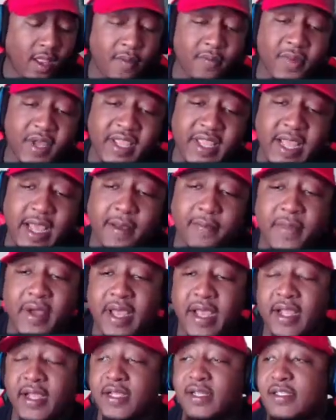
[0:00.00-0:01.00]
But yeah,
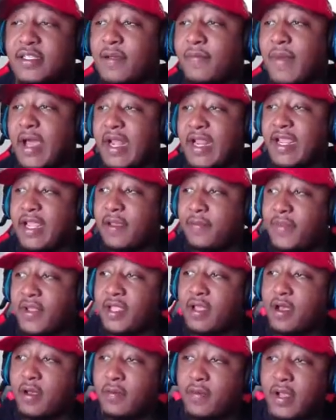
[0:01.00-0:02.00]
man. Somebody hit
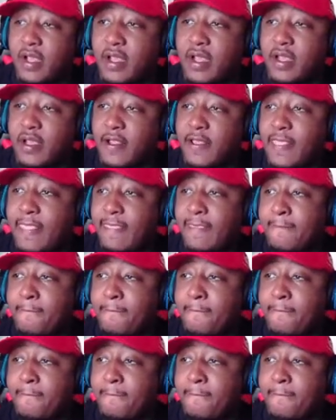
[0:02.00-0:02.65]
me up, man.